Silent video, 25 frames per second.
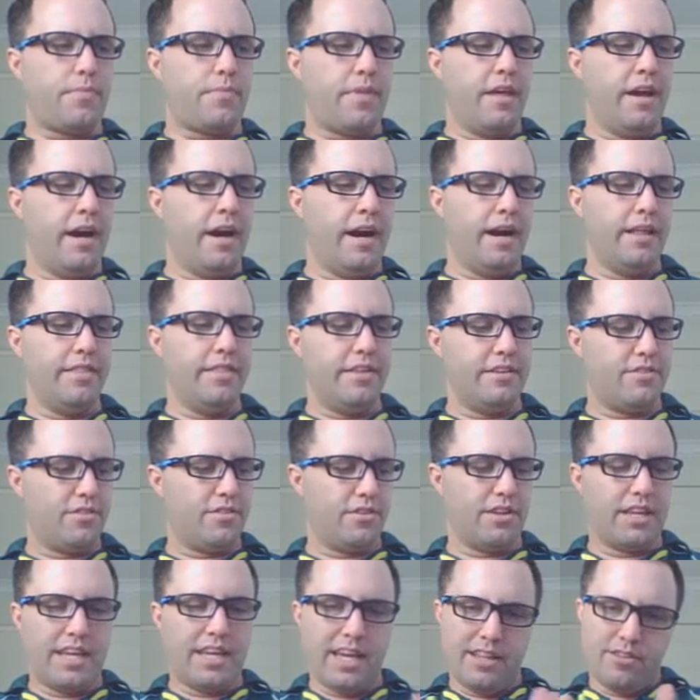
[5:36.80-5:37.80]
uh, this
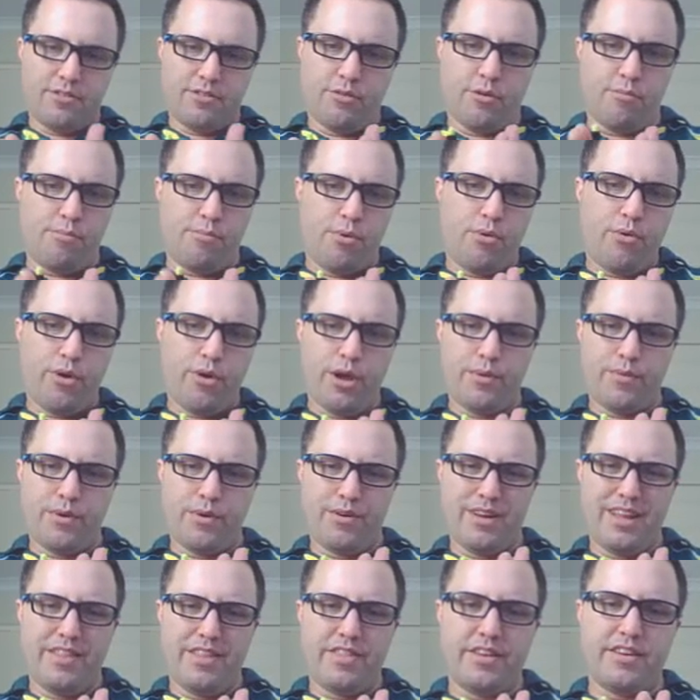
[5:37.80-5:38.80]
sort of gets to a point
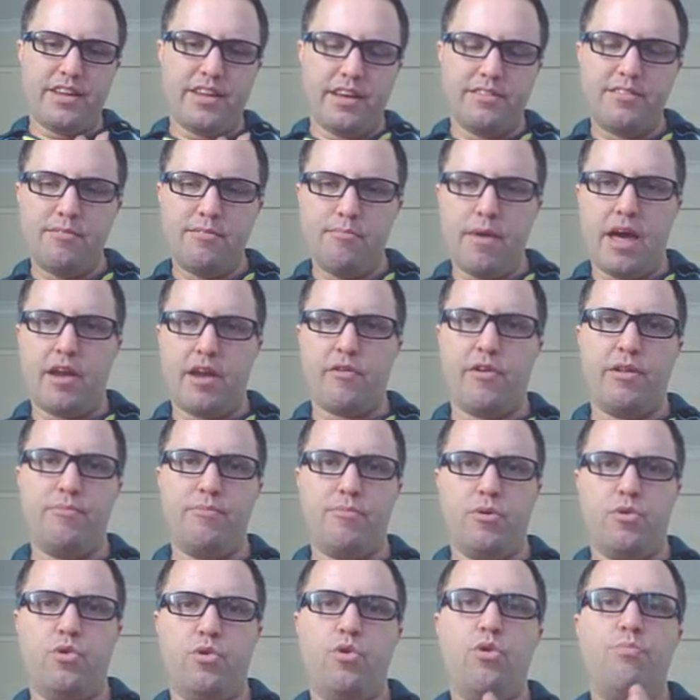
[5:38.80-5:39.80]
where it either doesn't matter
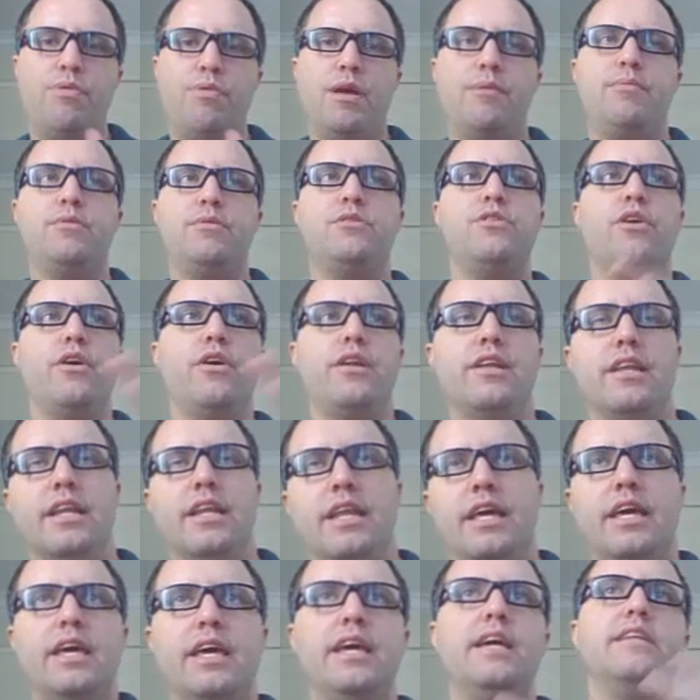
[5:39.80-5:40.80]
anymore or people don't
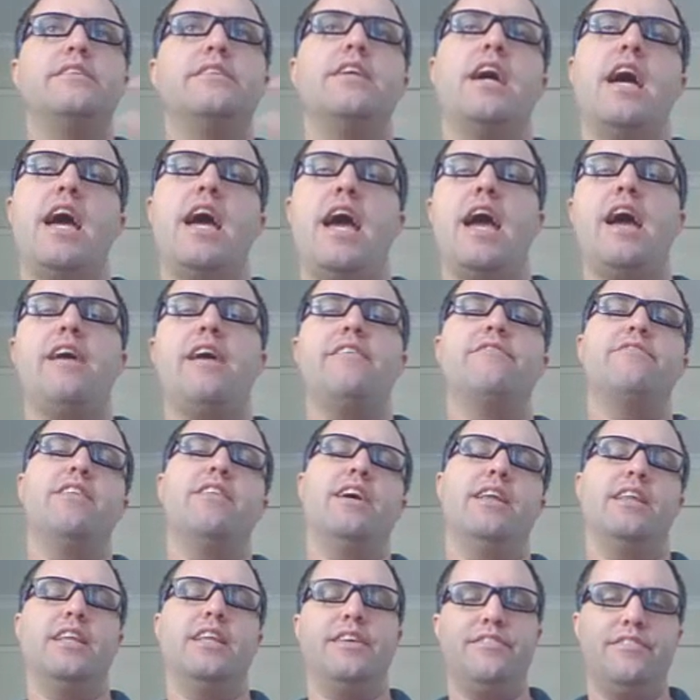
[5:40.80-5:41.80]
need to have
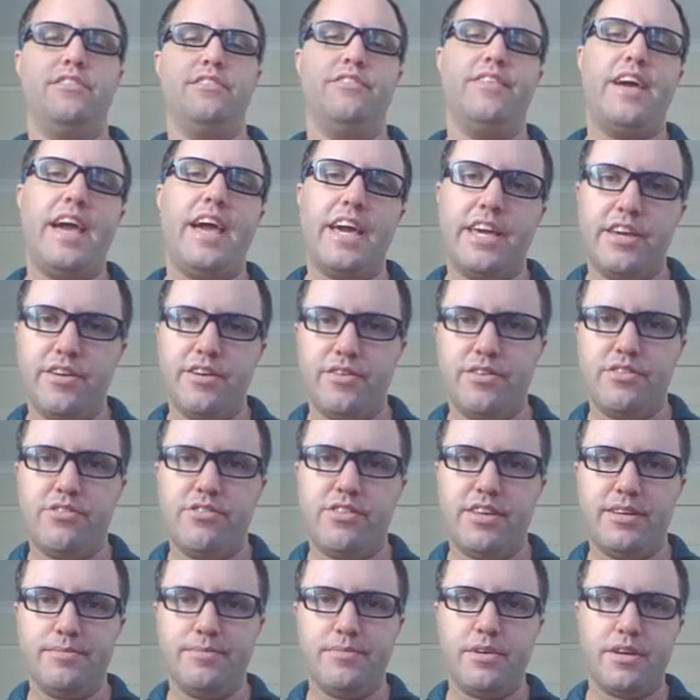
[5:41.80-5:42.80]
that level of
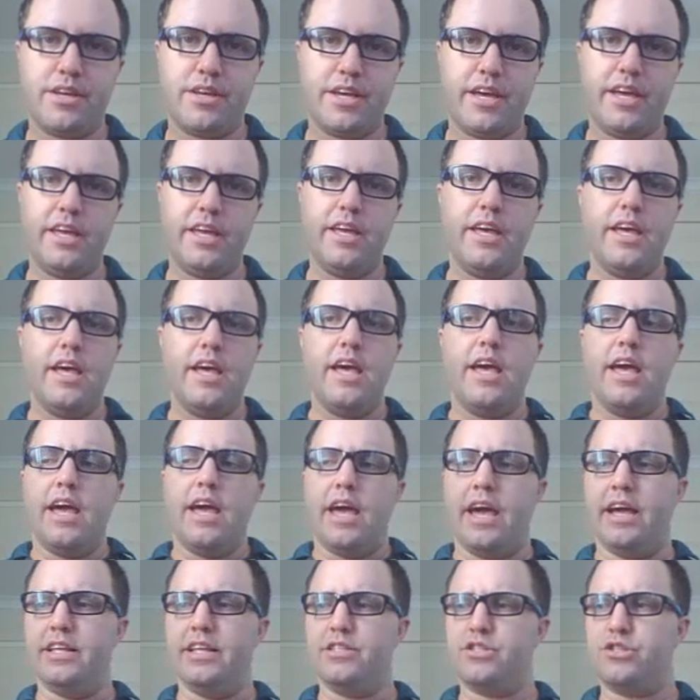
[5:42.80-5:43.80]
accuracy. Okay,
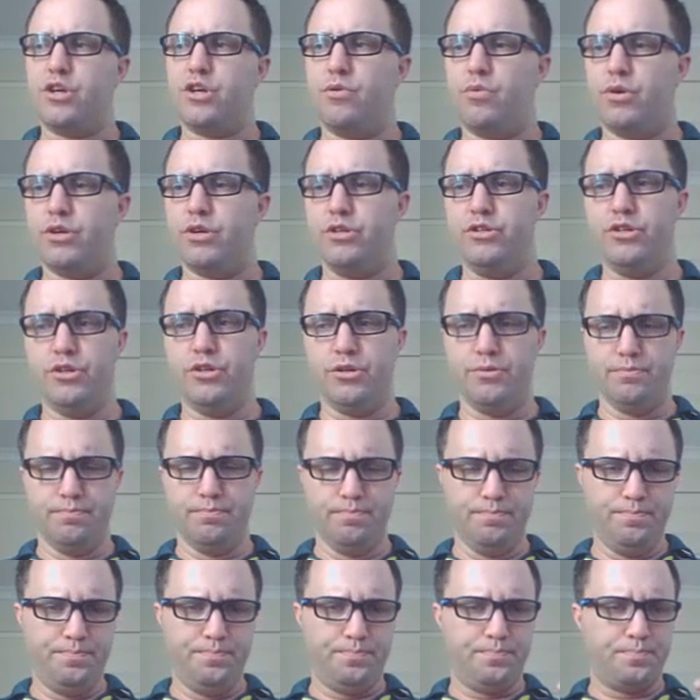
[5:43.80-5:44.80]
and so what you do
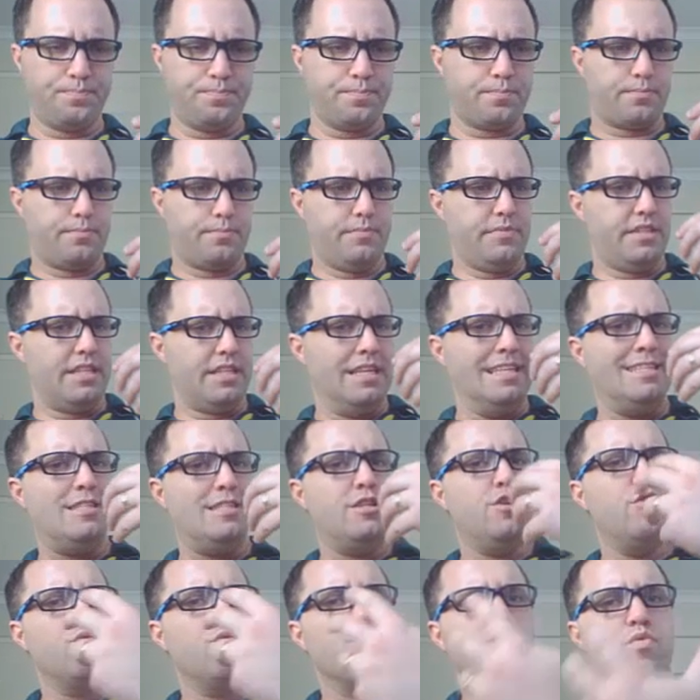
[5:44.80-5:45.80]
is
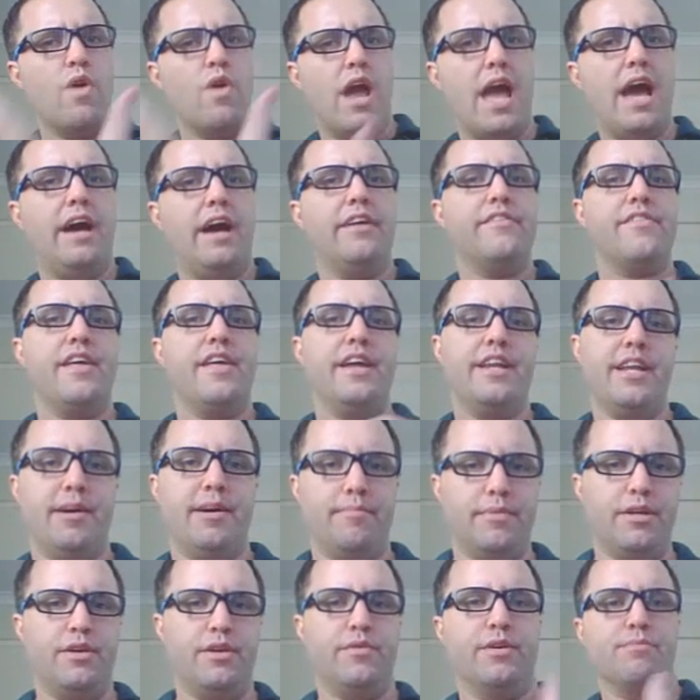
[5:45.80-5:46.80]
you round that
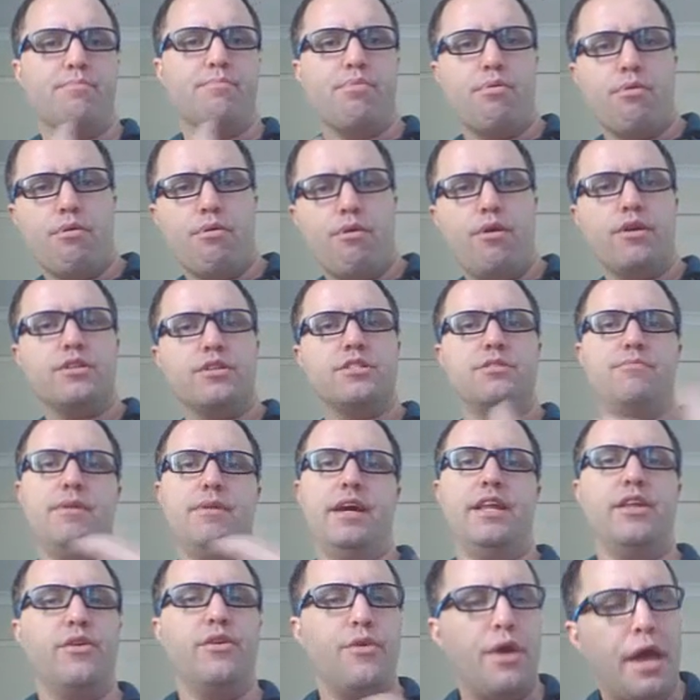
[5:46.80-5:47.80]
number, you
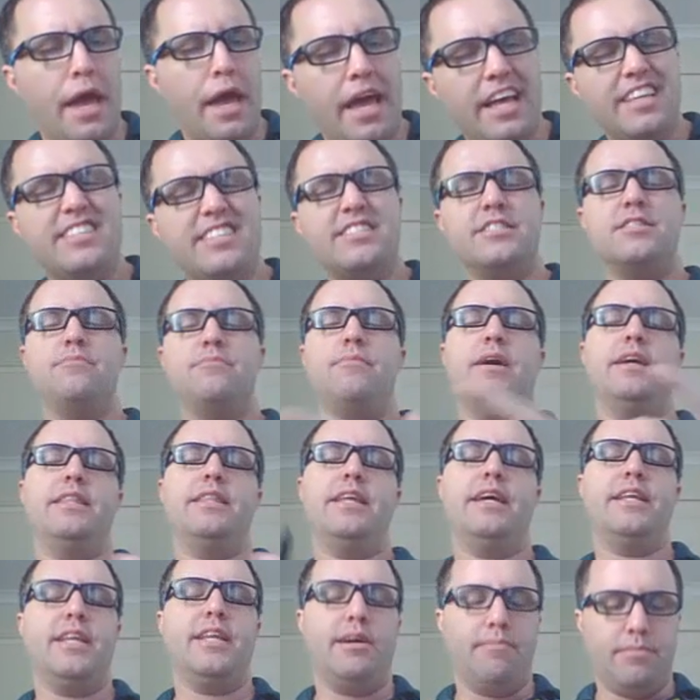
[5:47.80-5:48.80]
approximate, you estimate
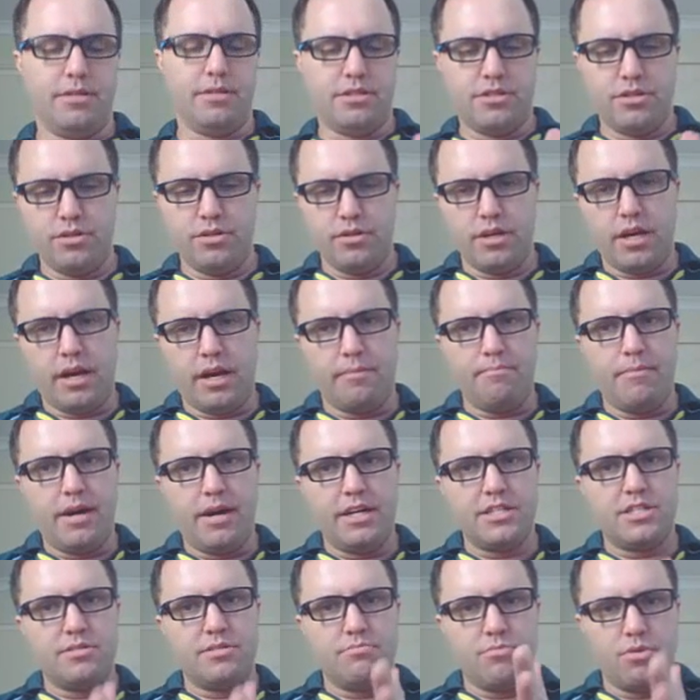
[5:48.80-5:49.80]
that number to a
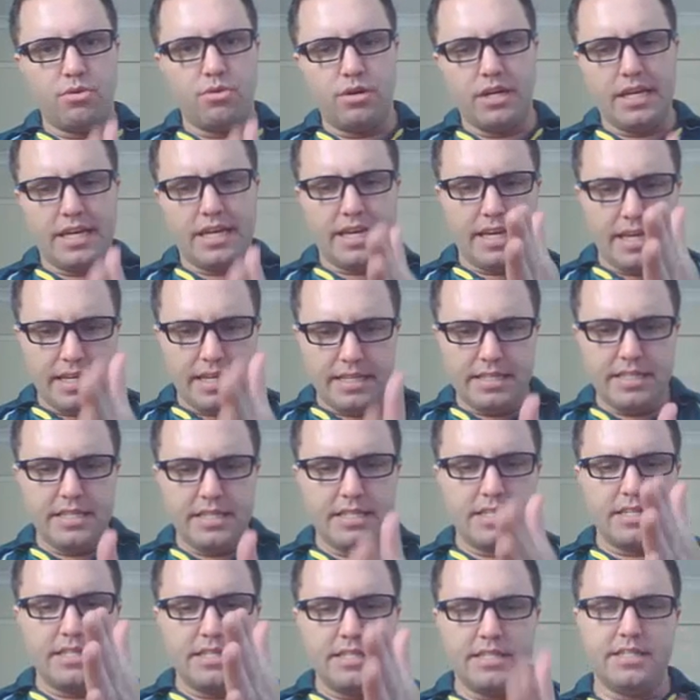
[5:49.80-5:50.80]
much more easy
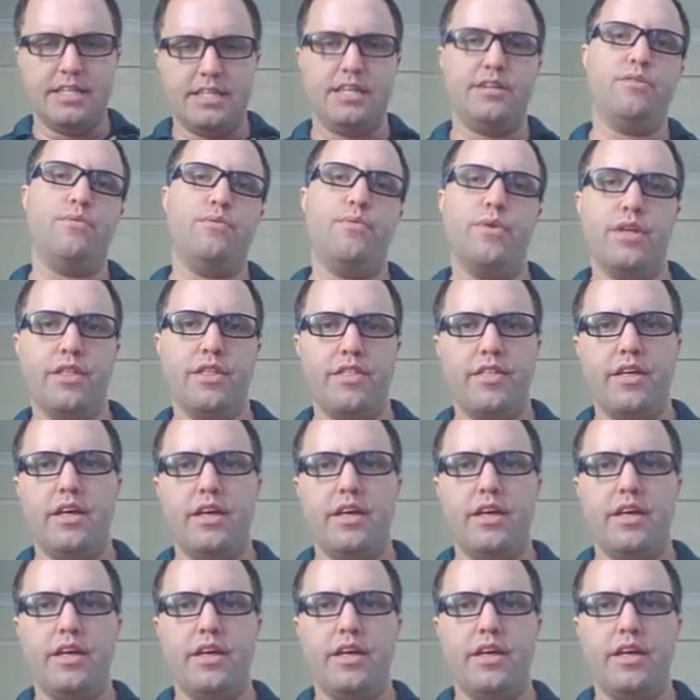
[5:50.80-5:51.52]
to deal with